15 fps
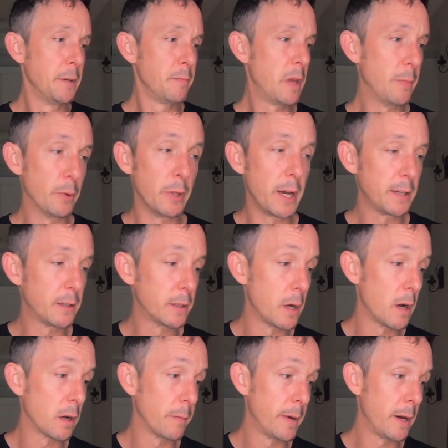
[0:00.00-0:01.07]
People like to
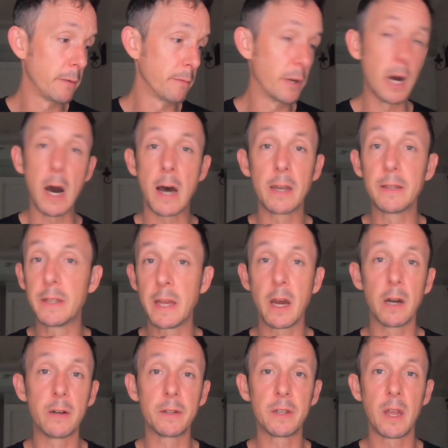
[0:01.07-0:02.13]
talk about God as they
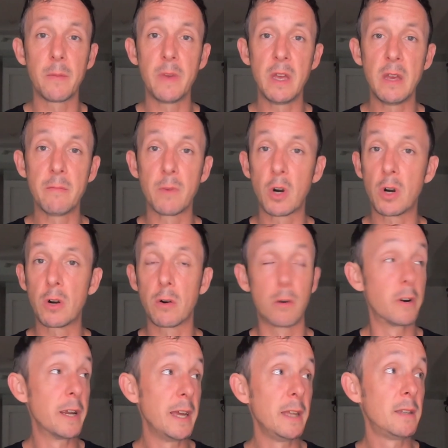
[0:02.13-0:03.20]
understand him, her,
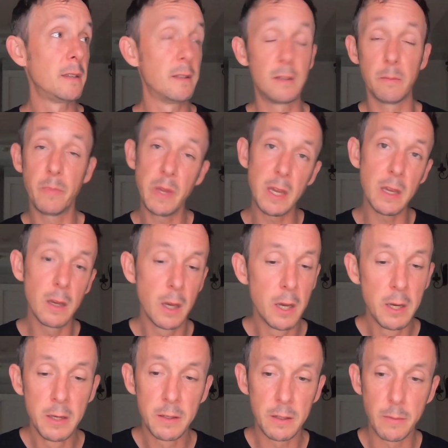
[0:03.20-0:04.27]
or it to be.
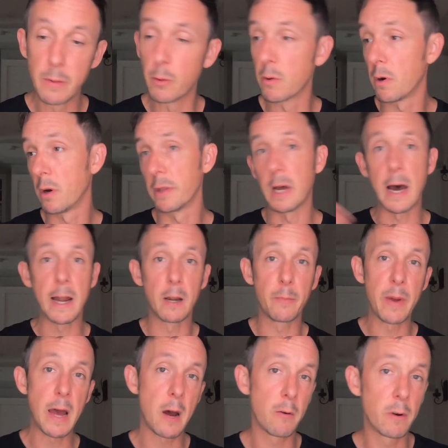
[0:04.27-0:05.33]
Some people call it the higher
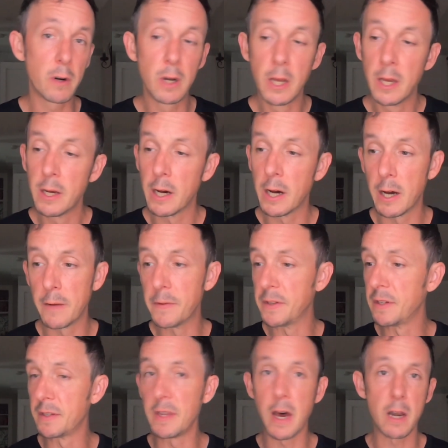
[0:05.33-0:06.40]
power.
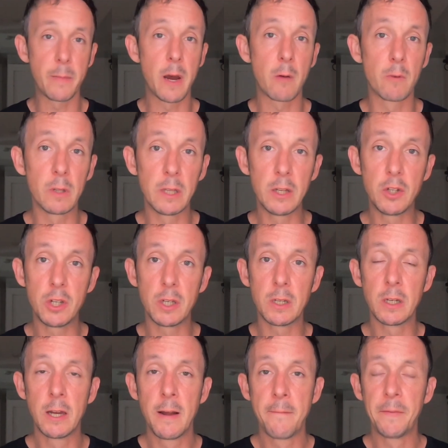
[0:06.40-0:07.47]
This is not about
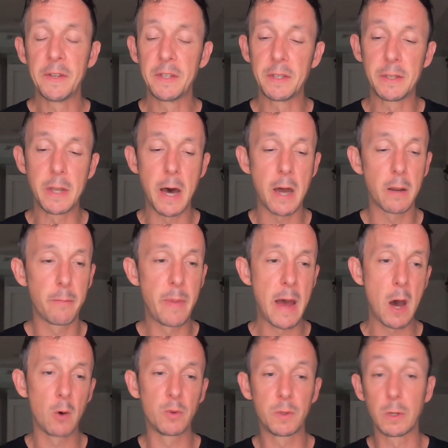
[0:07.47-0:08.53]
religion. This is not
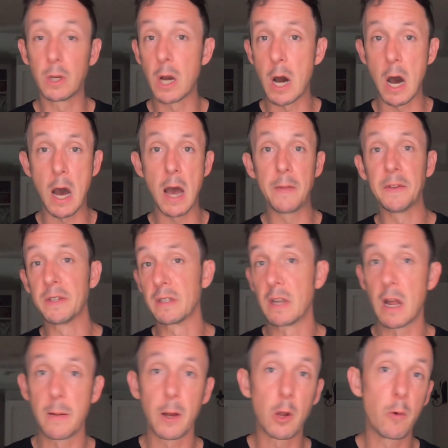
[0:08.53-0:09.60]
about God. This is
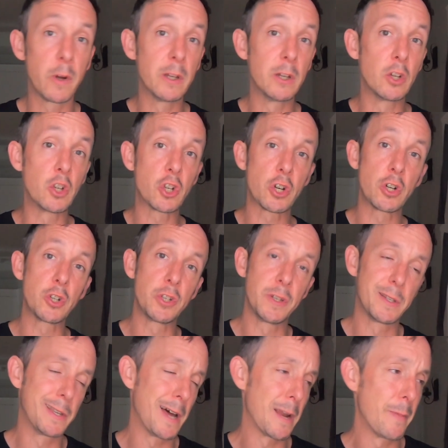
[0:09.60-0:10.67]
not about going to church.
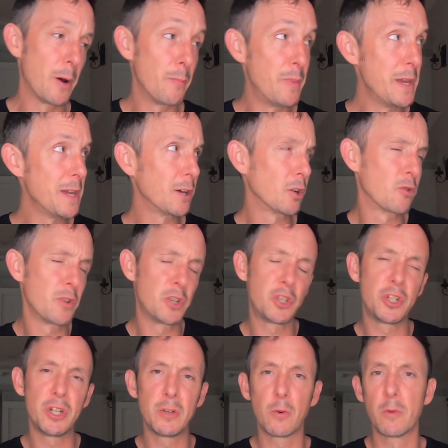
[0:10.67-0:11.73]
This is not about being a
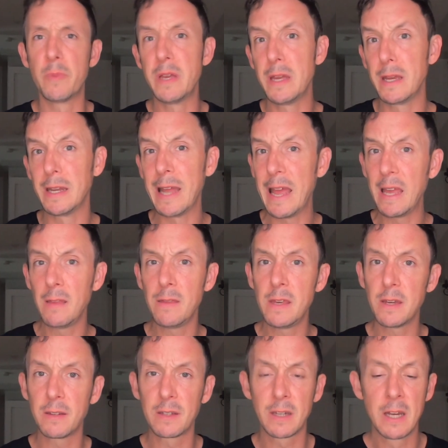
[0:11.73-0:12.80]
Christian or being an
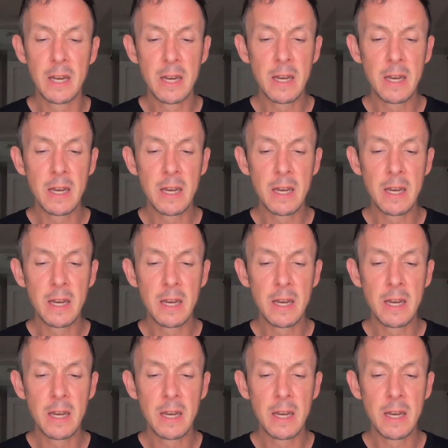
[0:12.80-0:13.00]
atheist.